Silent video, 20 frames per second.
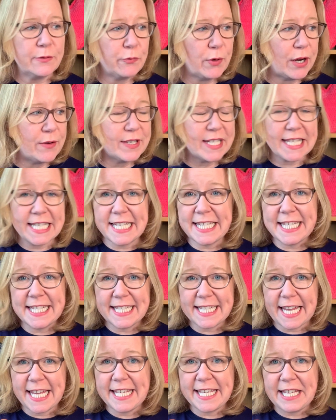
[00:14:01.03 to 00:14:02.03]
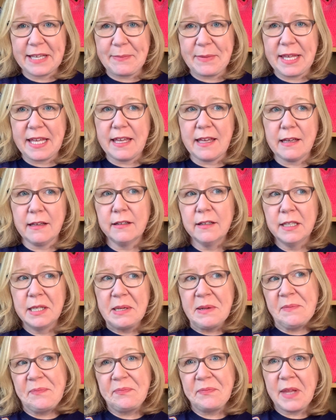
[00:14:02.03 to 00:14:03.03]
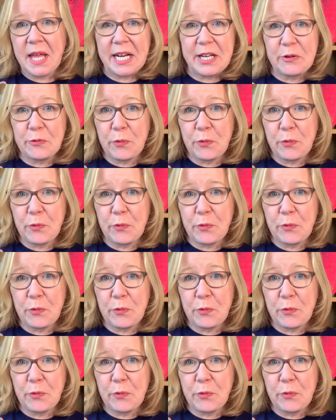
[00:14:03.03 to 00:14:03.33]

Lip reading: whereas this is taking me a little